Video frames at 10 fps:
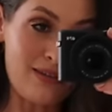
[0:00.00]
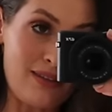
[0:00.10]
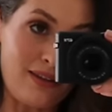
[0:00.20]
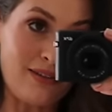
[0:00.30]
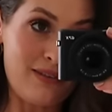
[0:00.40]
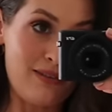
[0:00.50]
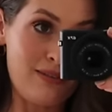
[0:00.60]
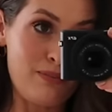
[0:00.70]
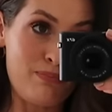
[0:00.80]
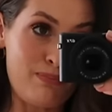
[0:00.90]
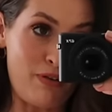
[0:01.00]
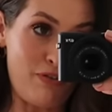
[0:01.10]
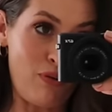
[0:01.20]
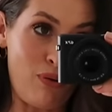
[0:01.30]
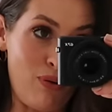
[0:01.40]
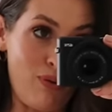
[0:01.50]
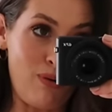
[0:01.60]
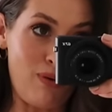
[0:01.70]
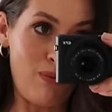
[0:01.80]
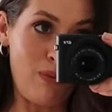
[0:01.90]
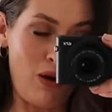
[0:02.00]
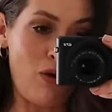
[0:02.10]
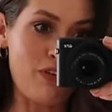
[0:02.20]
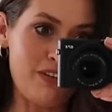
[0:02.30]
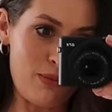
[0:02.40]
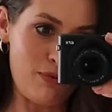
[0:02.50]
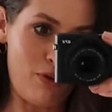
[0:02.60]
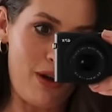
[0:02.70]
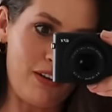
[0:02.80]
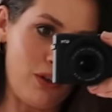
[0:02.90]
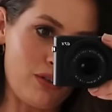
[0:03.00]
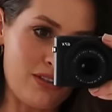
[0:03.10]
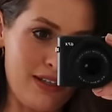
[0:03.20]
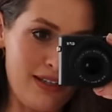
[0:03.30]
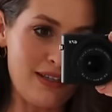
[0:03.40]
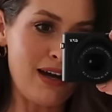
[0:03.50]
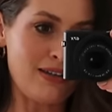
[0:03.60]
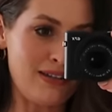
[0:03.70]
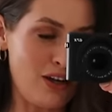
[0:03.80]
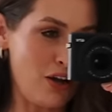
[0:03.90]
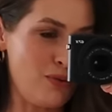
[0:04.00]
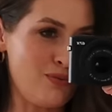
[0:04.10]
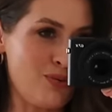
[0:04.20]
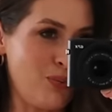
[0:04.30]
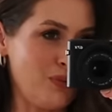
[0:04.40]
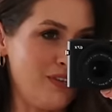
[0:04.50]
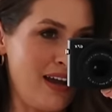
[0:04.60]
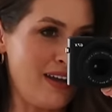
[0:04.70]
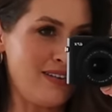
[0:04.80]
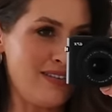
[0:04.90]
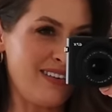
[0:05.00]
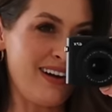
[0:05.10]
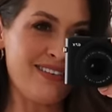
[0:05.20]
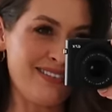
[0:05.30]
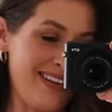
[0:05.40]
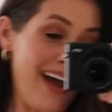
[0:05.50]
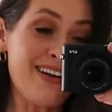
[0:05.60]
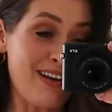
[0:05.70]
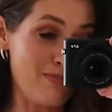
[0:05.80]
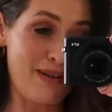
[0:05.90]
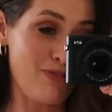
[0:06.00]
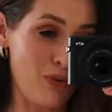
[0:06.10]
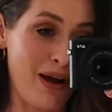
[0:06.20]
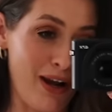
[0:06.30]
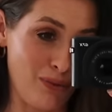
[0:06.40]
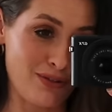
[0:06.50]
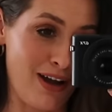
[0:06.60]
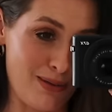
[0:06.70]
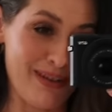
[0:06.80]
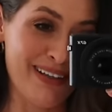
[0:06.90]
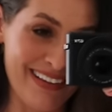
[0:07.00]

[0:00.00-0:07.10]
since obviously before having Lottie. I didn't go towards the end. I haven't been for quite a long time.